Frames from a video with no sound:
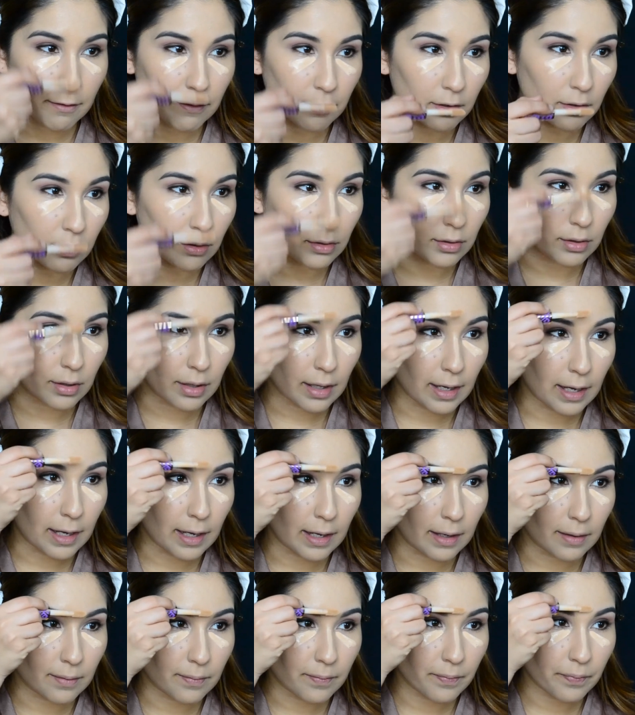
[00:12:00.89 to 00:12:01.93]
I feel
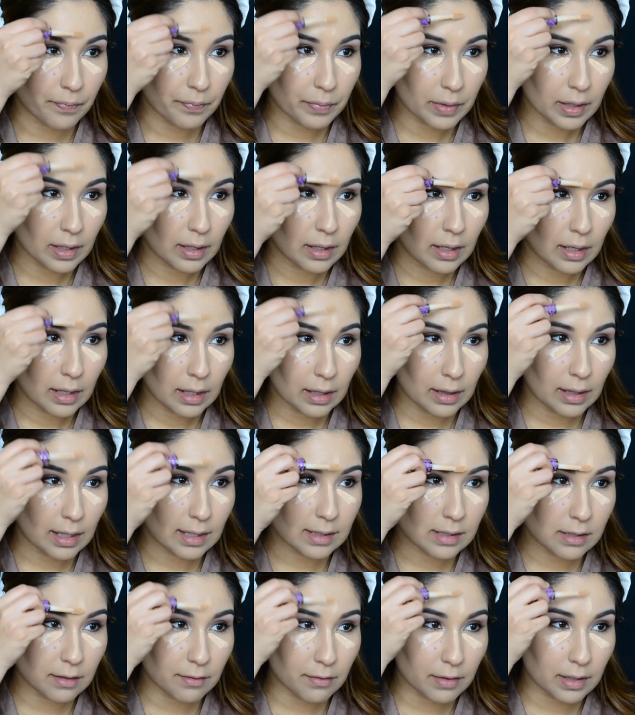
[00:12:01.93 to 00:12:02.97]
that
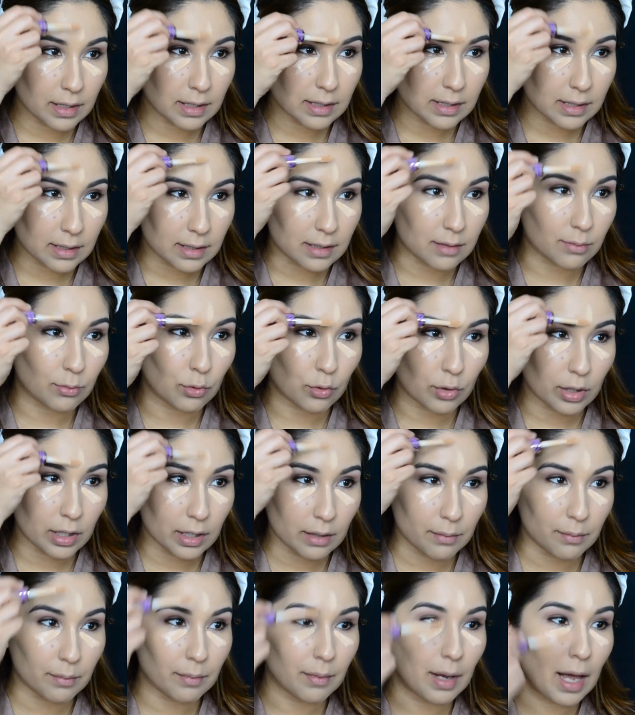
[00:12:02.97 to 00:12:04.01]
less of this is
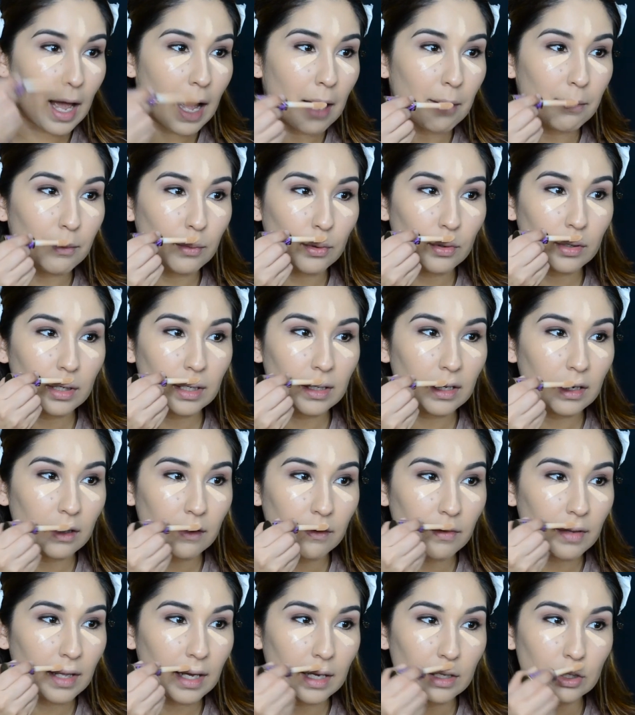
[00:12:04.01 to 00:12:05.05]
more. I'm more
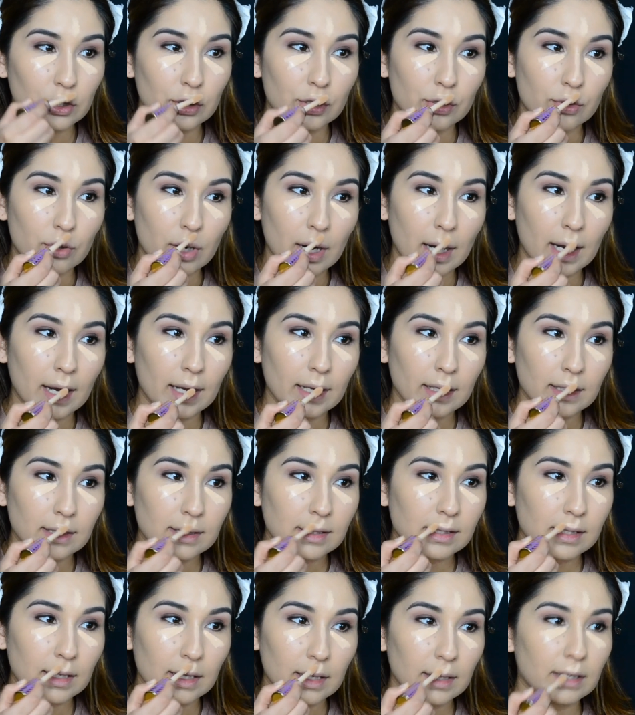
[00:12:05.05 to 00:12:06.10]
of that
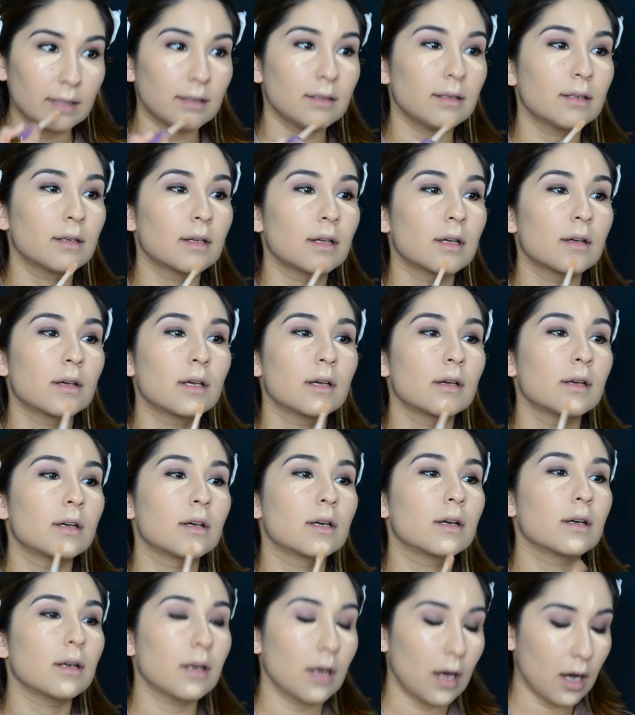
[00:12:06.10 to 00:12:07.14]
dry skin,
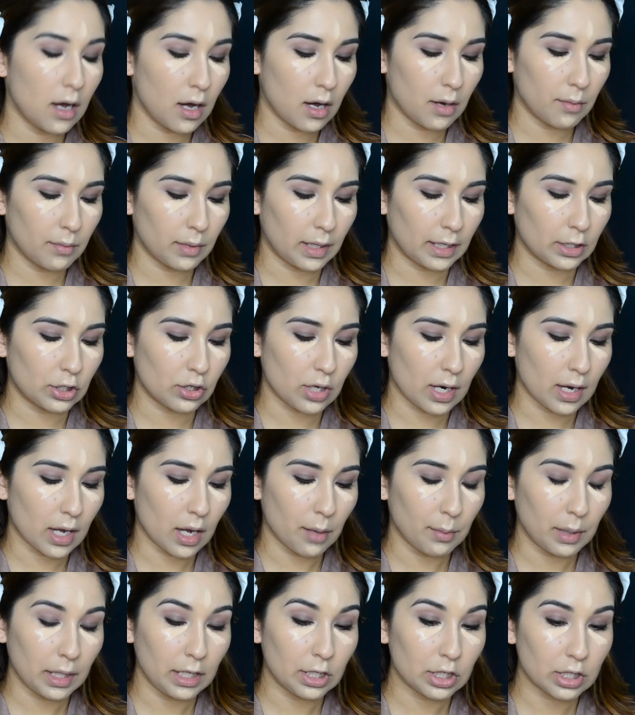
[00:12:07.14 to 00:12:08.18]
like
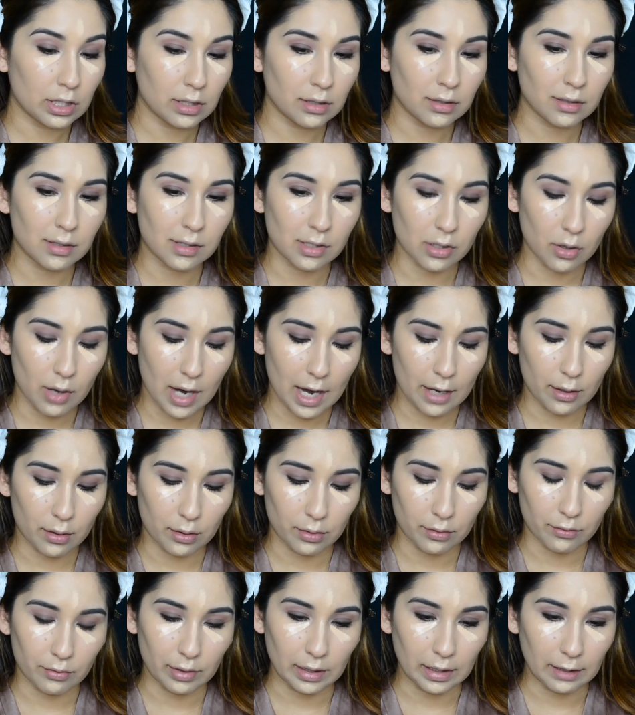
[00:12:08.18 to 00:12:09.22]
dry combination. So
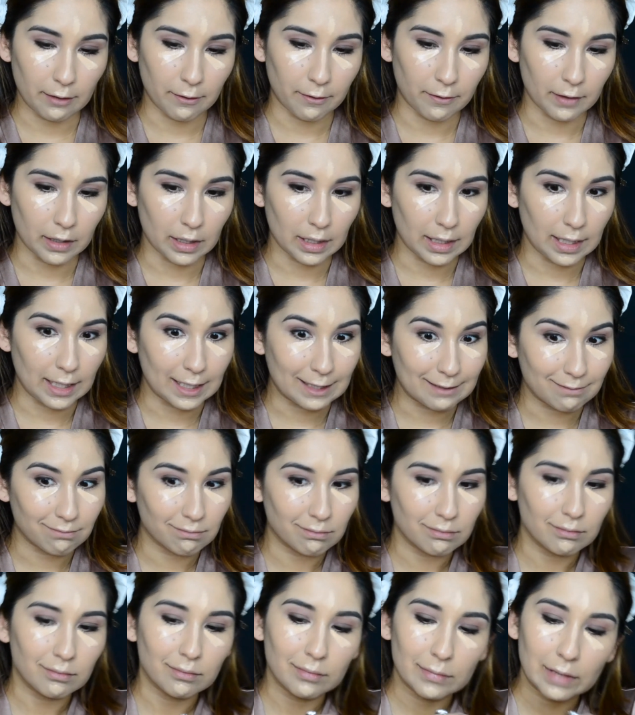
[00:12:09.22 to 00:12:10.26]
I don't really feel
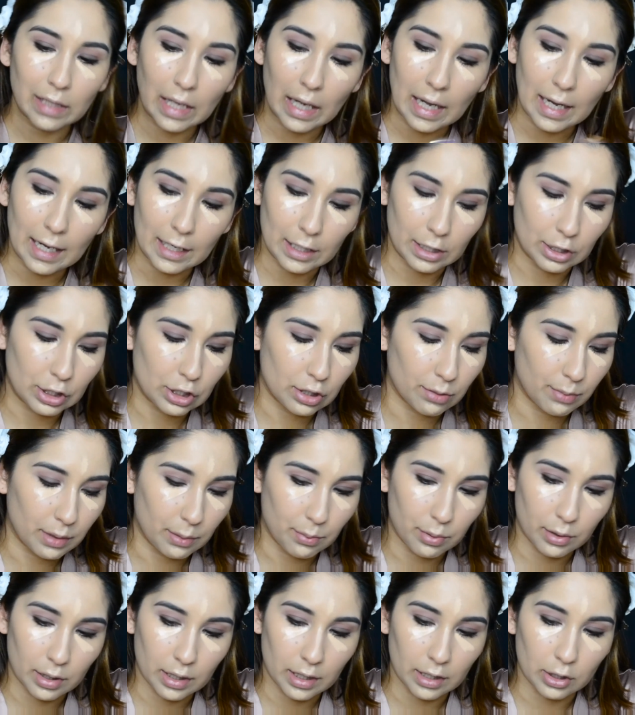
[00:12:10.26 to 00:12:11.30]
like I
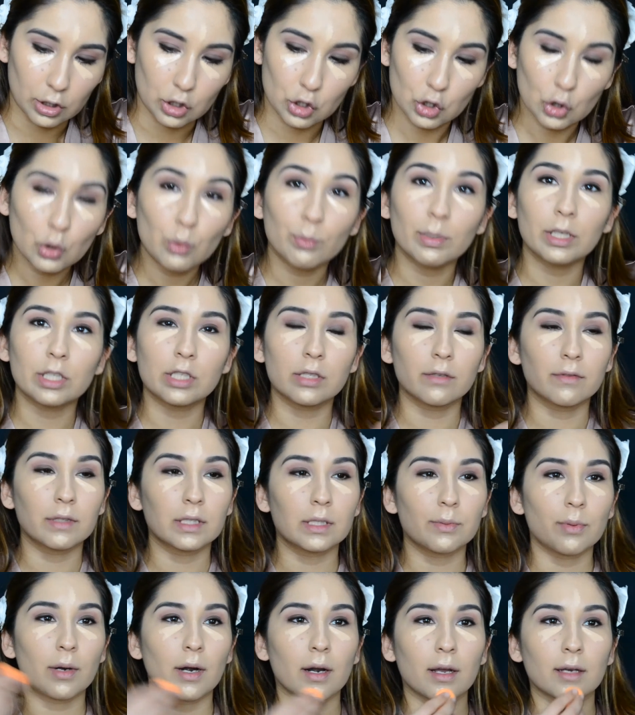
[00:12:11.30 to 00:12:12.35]
should be putting too much
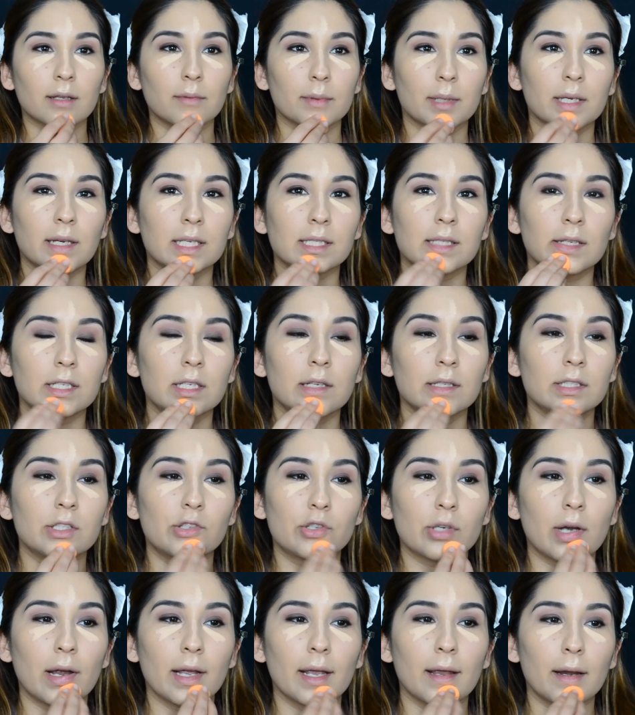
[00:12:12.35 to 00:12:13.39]
of this product because it
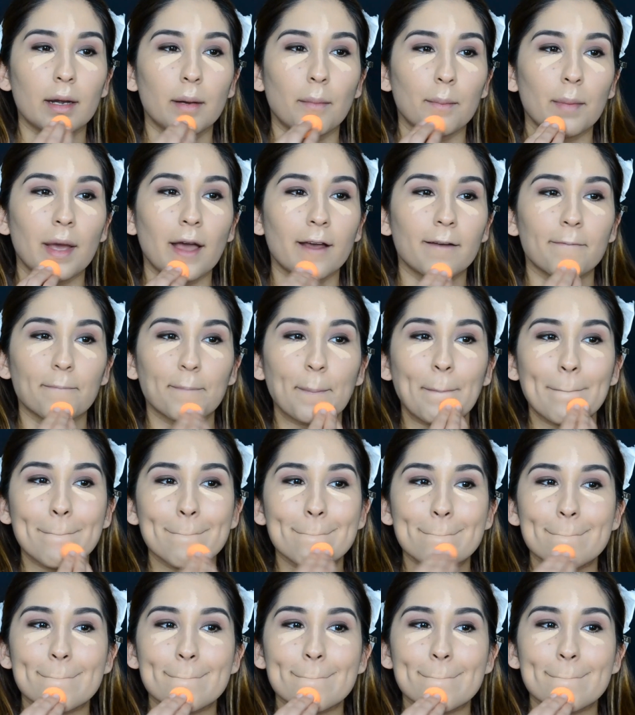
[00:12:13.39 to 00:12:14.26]
does dry in a matte.